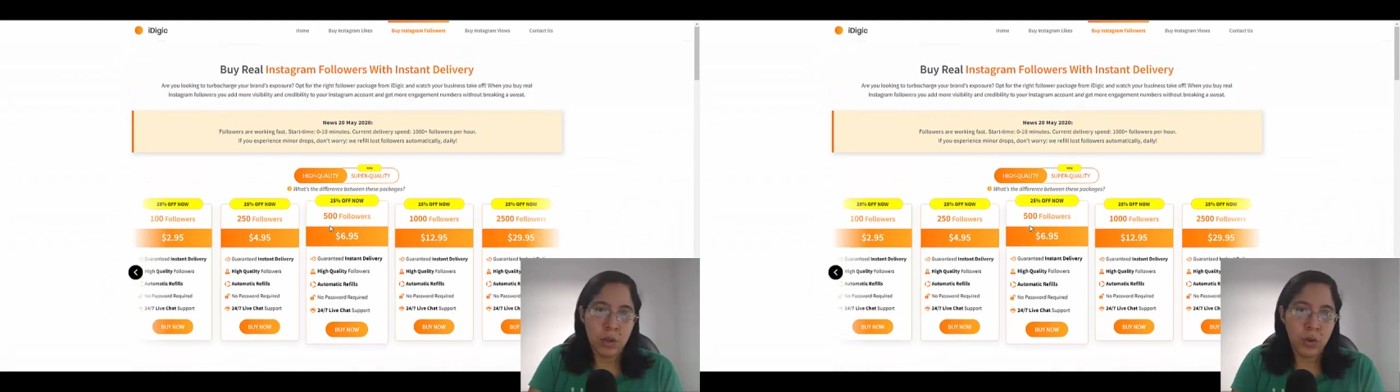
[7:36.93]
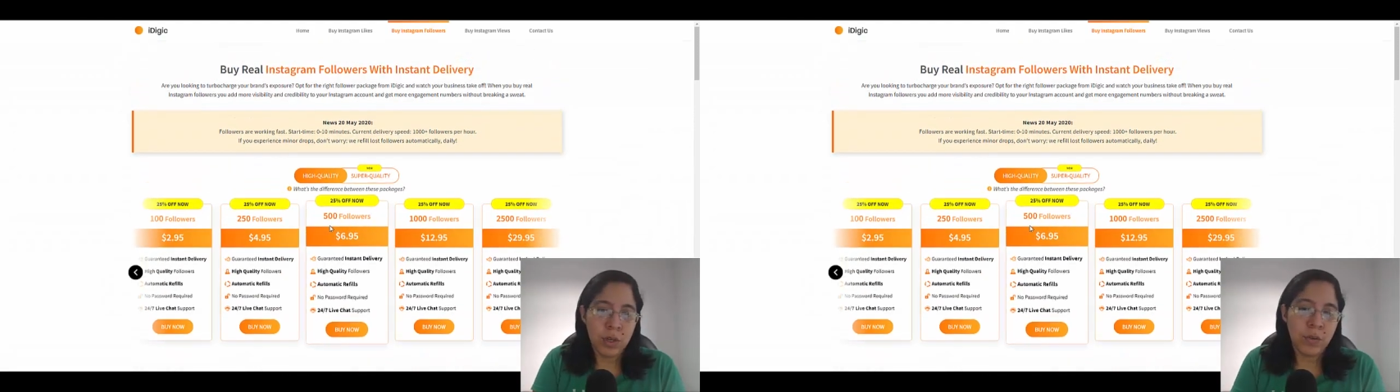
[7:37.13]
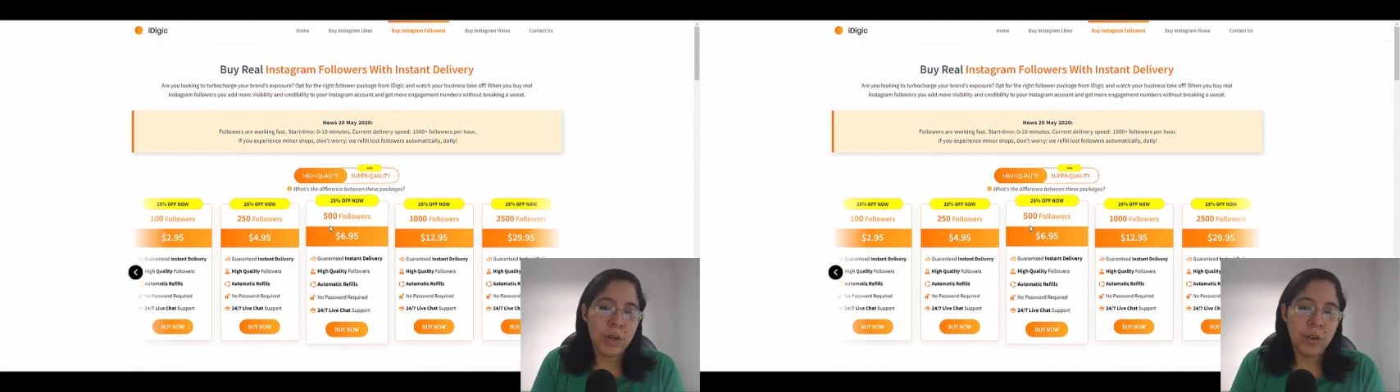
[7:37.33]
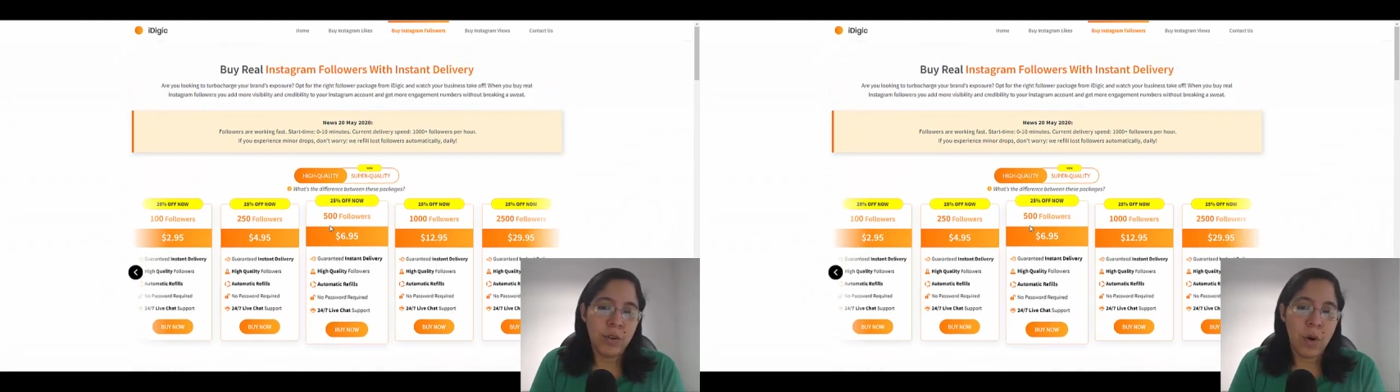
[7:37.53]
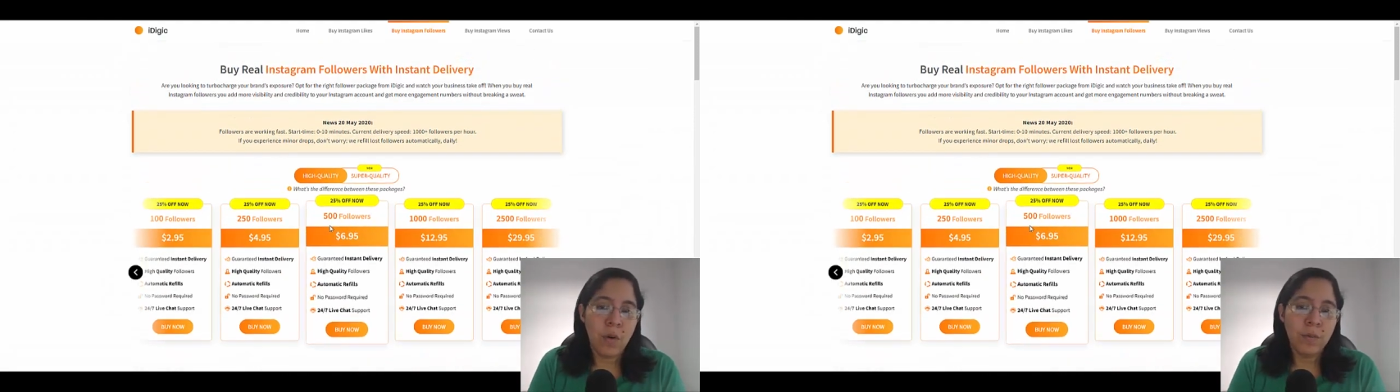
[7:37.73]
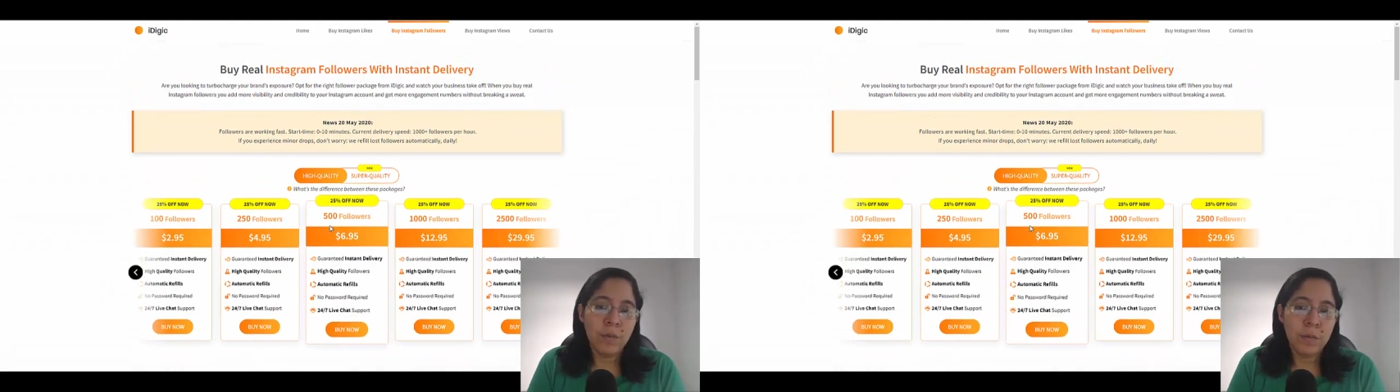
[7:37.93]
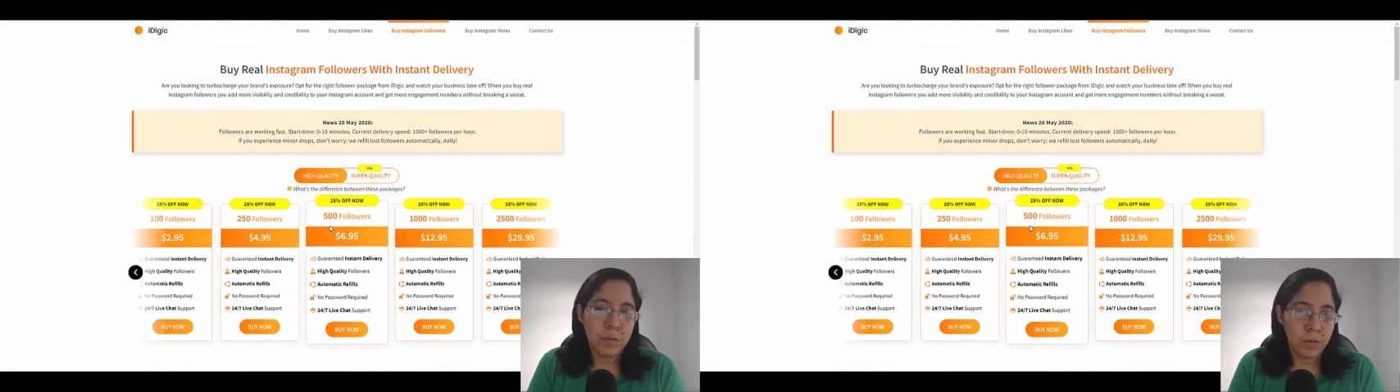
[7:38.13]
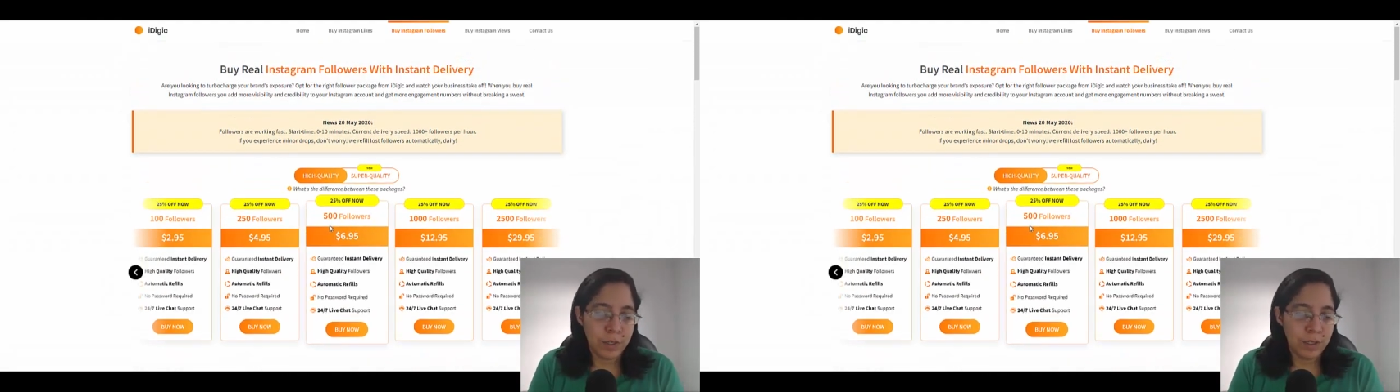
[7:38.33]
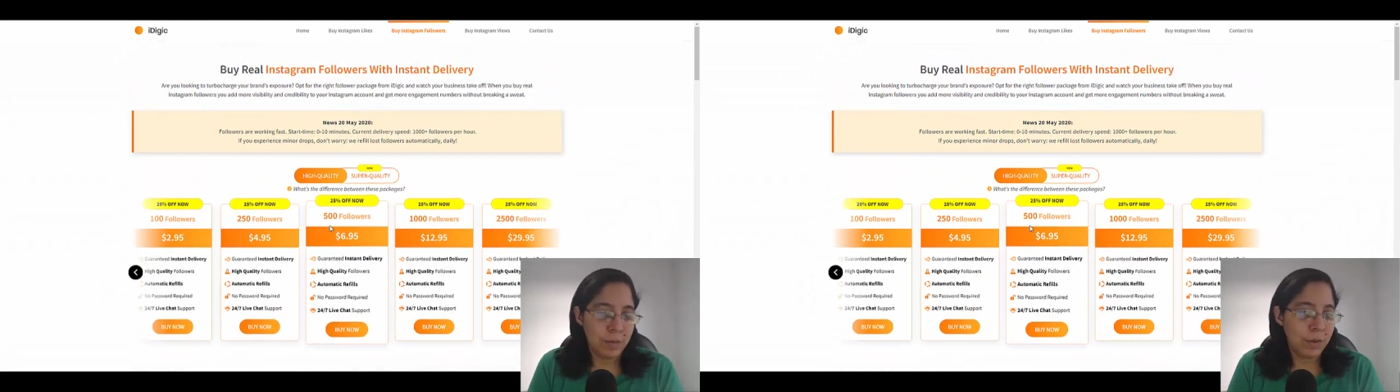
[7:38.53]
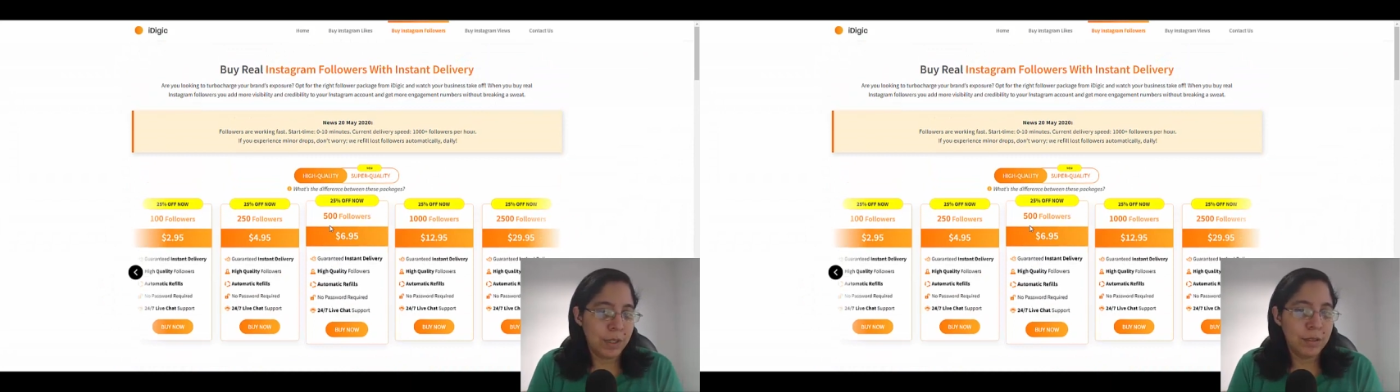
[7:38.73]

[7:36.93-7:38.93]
You can create your own. For example,